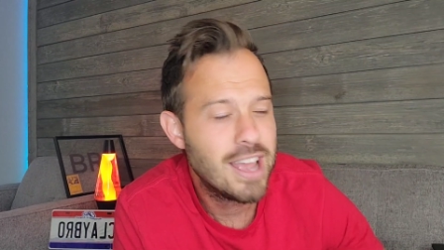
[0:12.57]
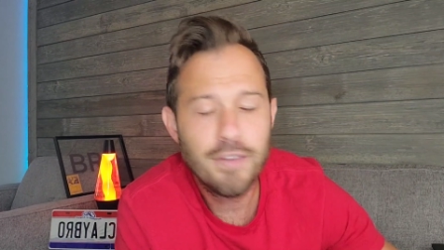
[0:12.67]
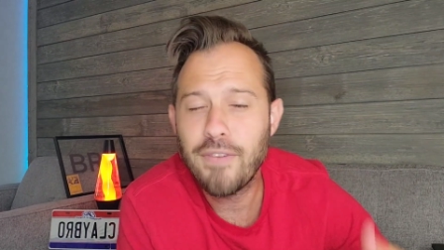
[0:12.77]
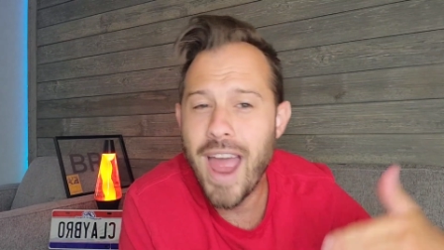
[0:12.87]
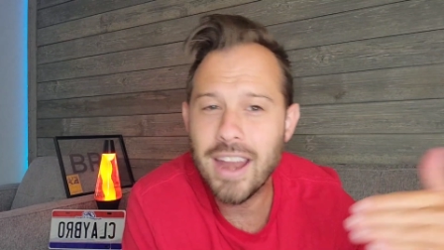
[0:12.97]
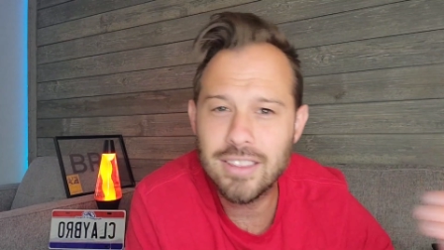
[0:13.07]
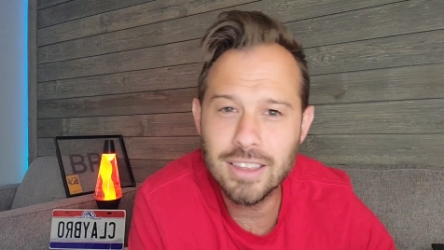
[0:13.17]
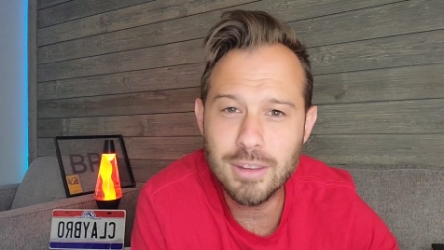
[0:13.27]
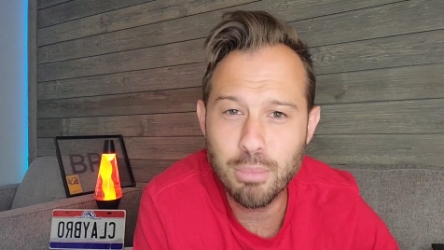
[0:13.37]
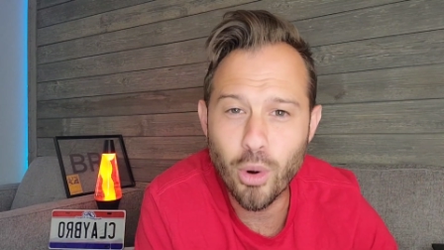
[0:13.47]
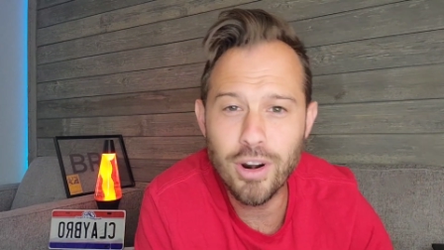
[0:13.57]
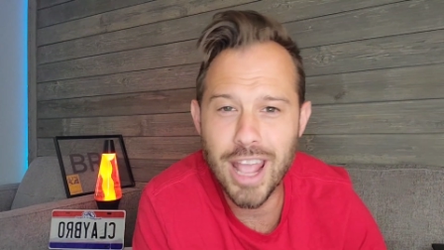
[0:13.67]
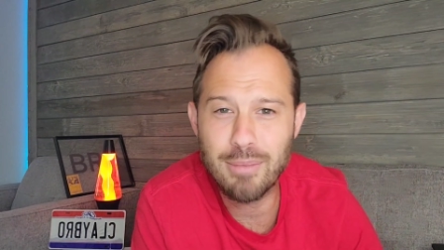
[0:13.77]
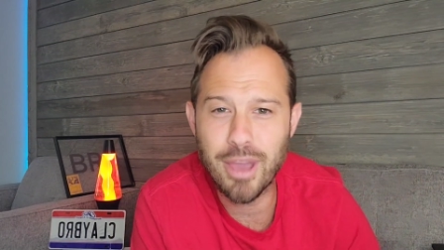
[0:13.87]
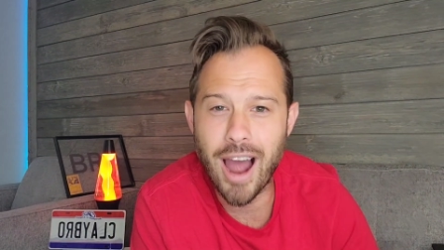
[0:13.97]
and the fact that the Bored
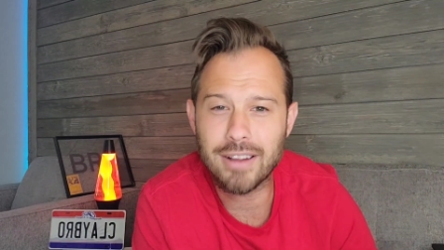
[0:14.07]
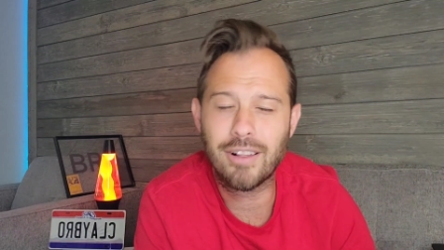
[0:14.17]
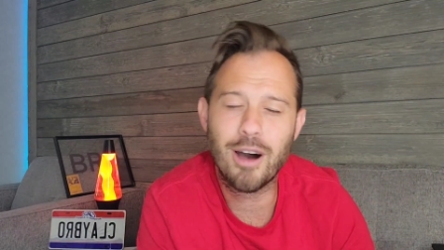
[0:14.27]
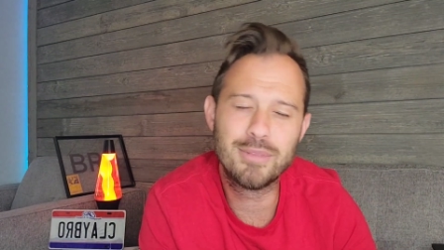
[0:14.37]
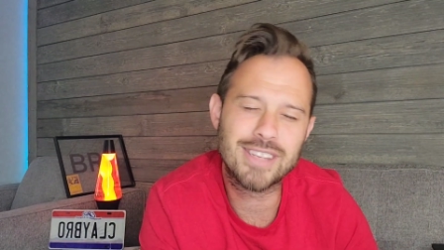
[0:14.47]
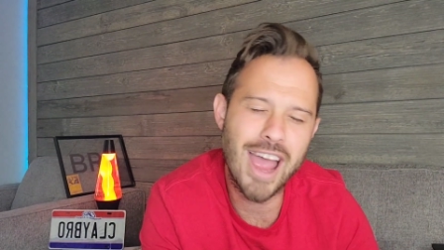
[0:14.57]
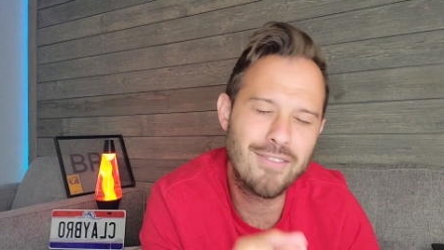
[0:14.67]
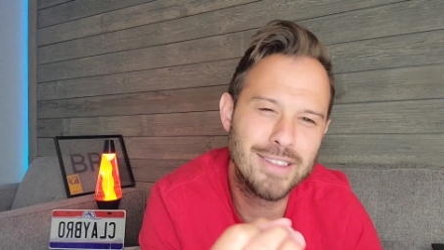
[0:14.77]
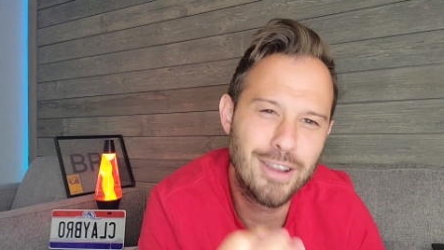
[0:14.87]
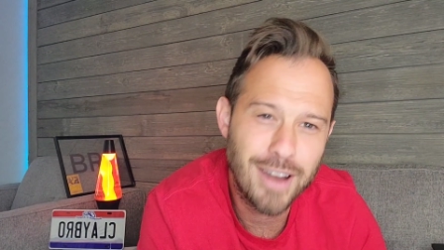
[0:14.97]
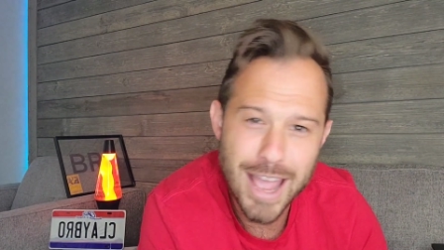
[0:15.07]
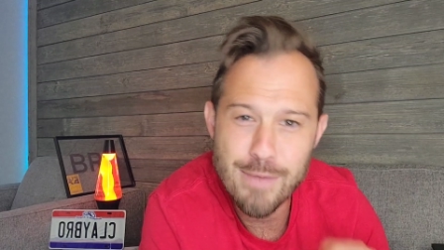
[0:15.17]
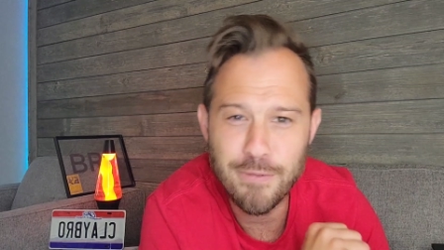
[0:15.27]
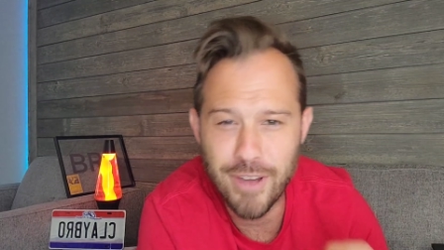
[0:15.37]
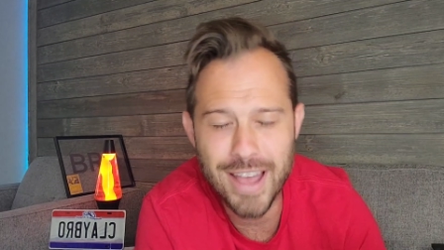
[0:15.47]
Ape Yacht Club is having their
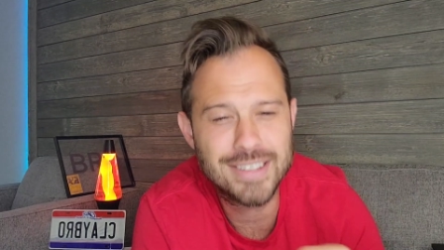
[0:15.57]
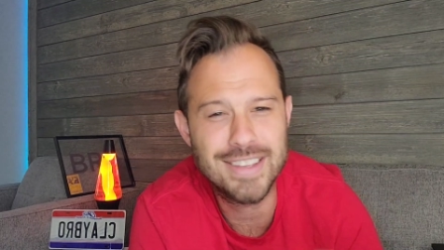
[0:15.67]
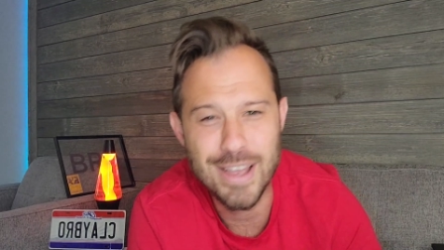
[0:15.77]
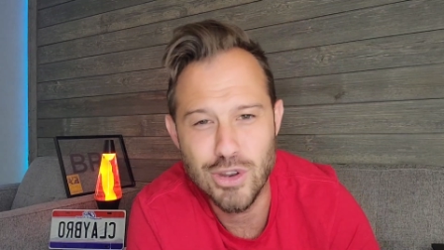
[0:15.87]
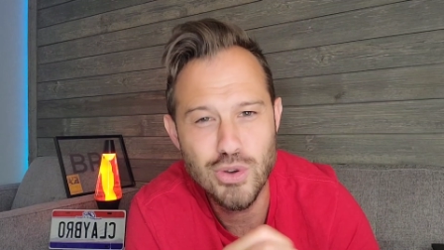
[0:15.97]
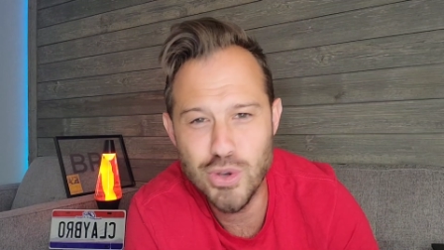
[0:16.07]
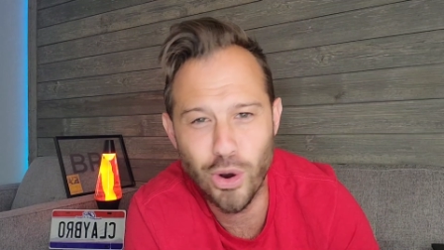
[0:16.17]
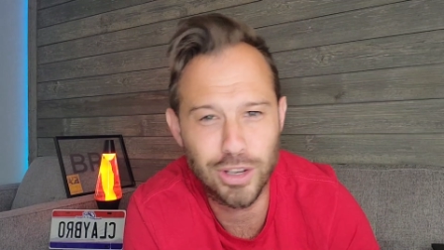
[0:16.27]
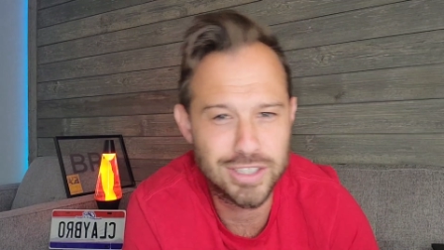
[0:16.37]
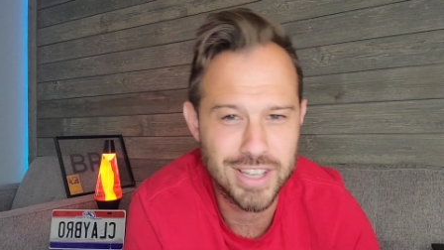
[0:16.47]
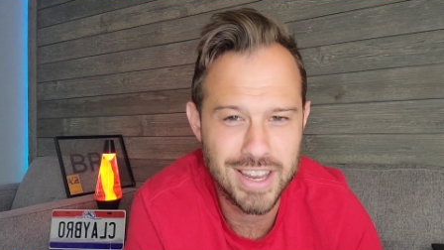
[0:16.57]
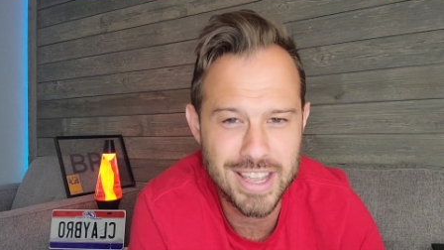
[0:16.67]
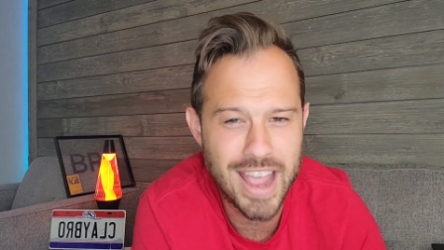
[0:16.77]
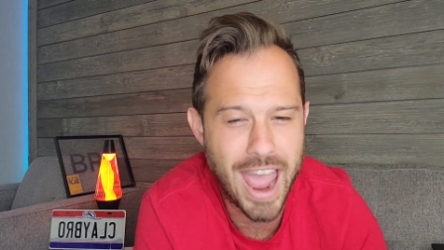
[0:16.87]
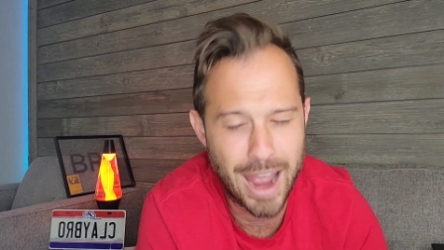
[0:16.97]
Ape Fest in New York
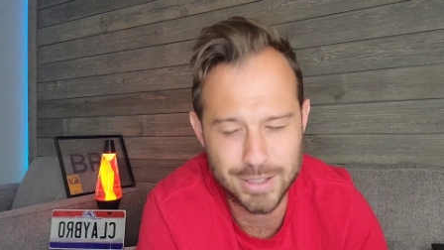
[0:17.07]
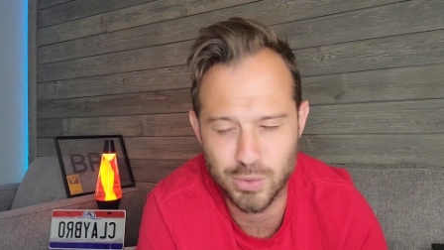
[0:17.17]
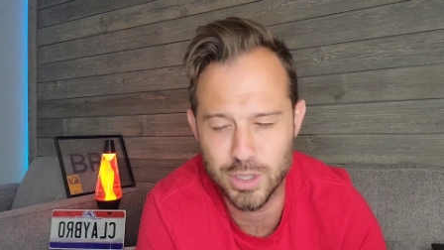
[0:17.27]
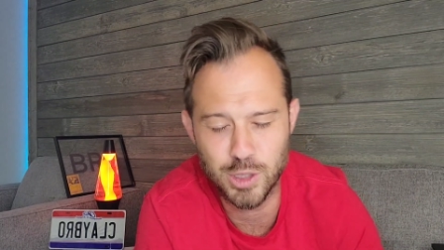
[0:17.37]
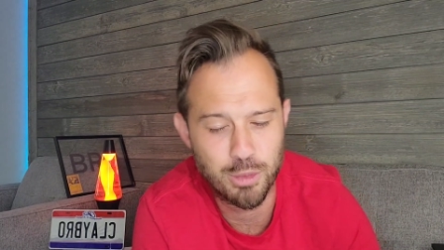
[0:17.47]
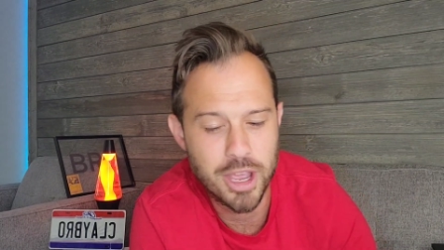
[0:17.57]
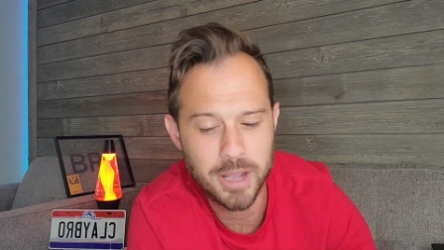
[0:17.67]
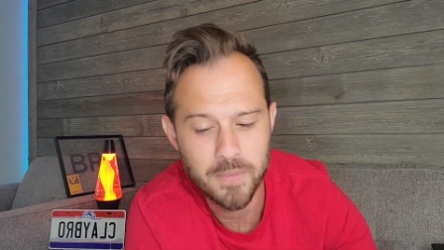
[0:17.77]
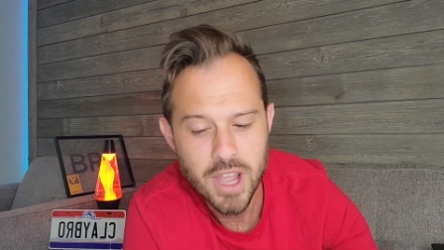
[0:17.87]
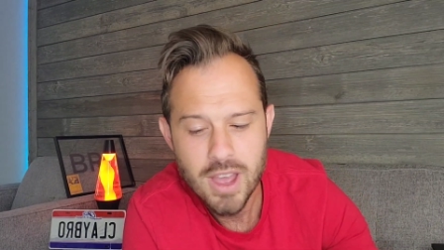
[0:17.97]
City as we speak.